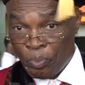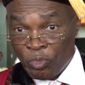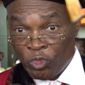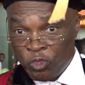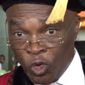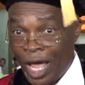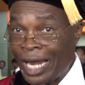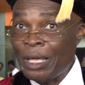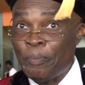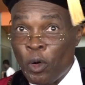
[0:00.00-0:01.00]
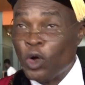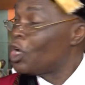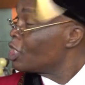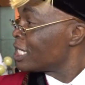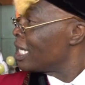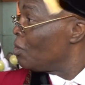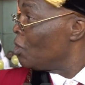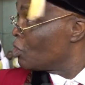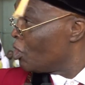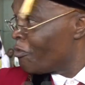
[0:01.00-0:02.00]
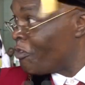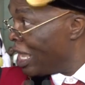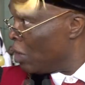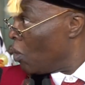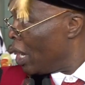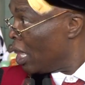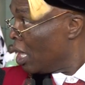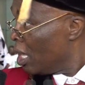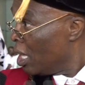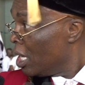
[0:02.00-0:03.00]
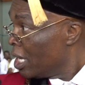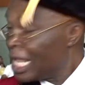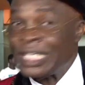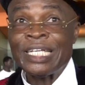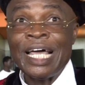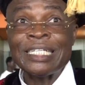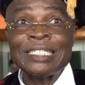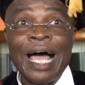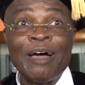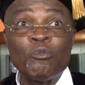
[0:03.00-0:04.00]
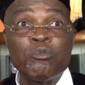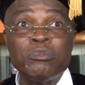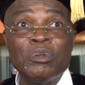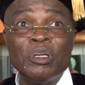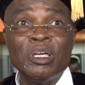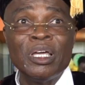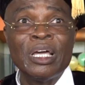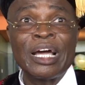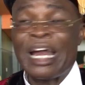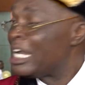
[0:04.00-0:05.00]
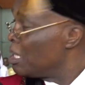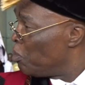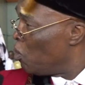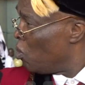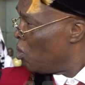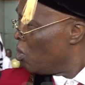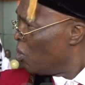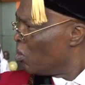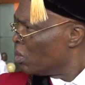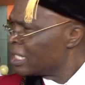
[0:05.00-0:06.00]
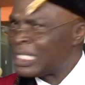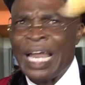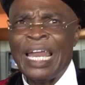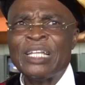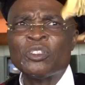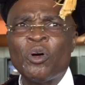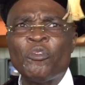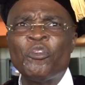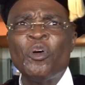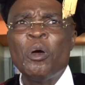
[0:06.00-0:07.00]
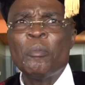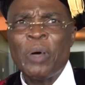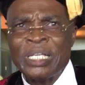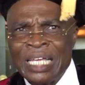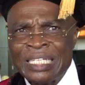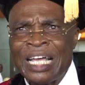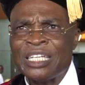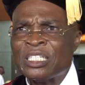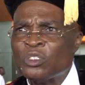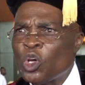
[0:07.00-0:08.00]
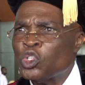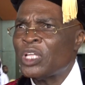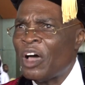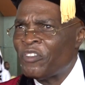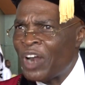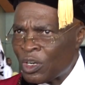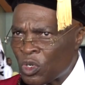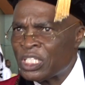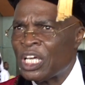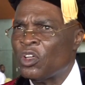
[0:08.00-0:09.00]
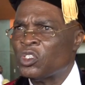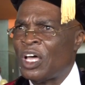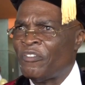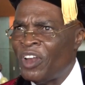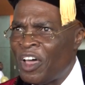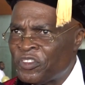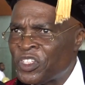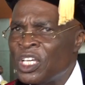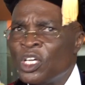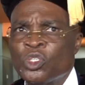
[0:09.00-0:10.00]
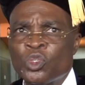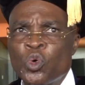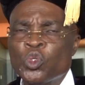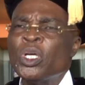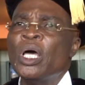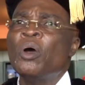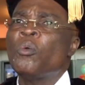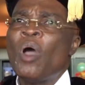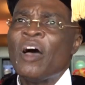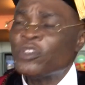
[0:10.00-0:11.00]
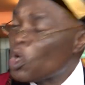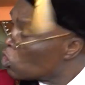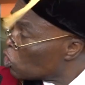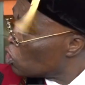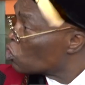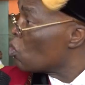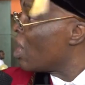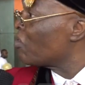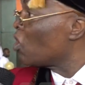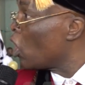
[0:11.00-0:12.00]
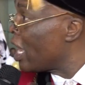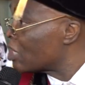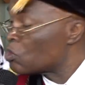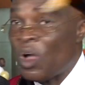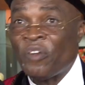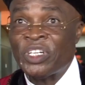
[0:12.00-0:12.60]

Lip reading: Fulani products are the ones doing very well. Nigerians are incredible. The talents of pay-setters, those that have graduated, those that have left schools, we have doctors, we have lawyers, we have